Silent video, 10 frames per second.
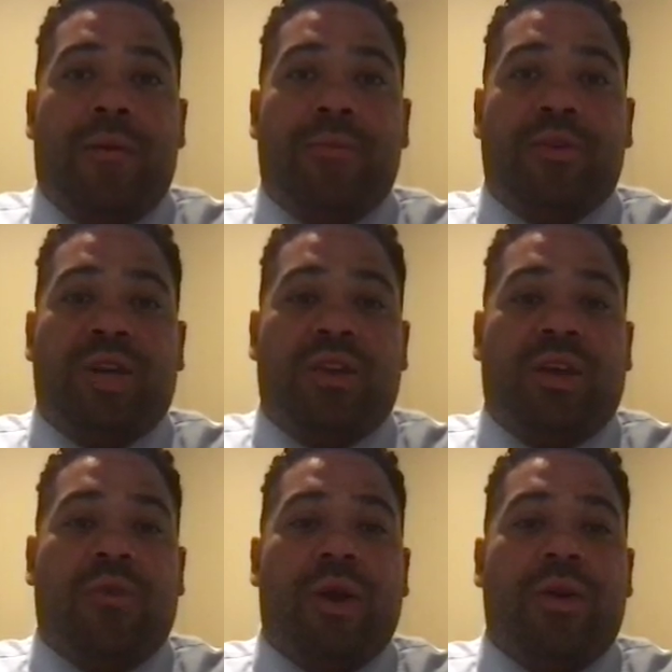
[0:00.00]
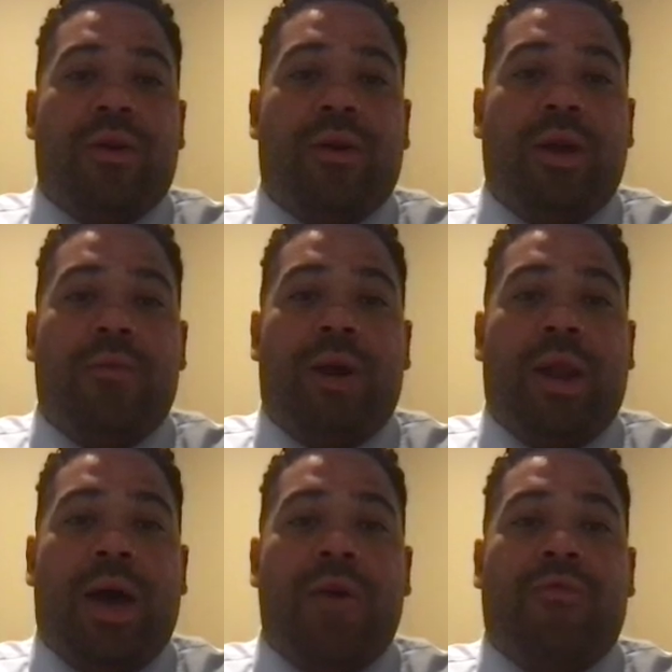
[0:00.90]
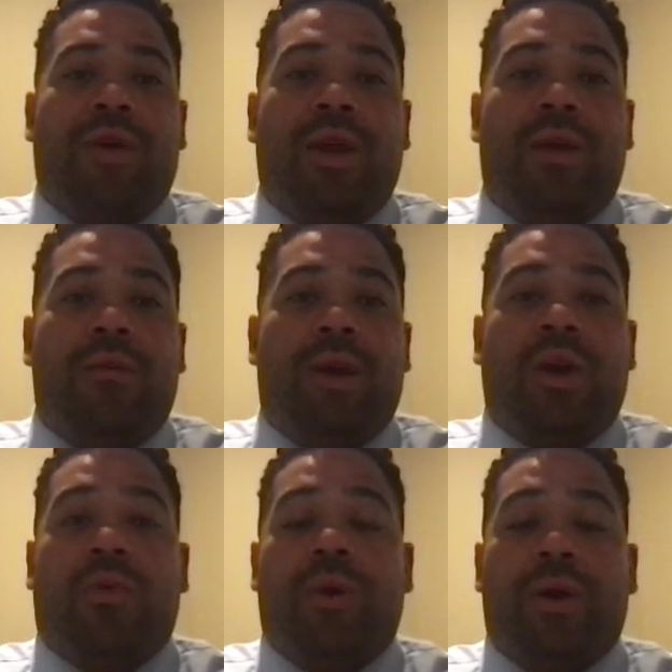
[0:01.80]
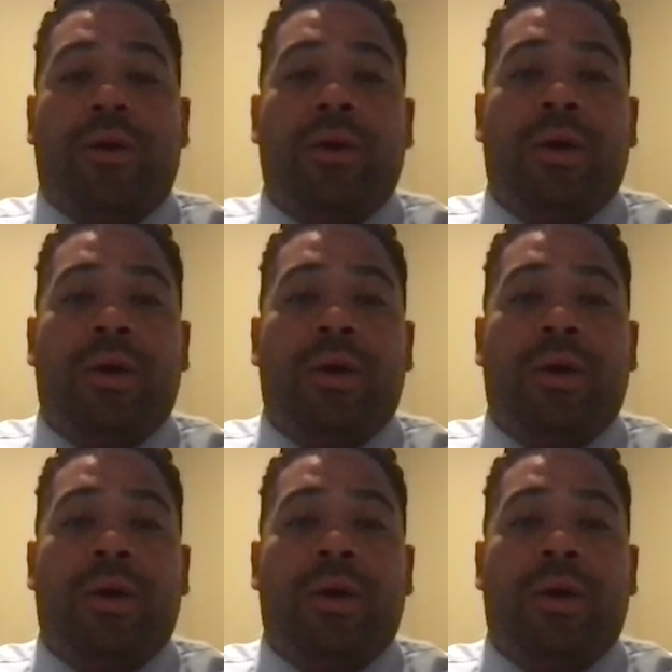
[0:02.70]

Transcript: There's nothing greater in my life and in my career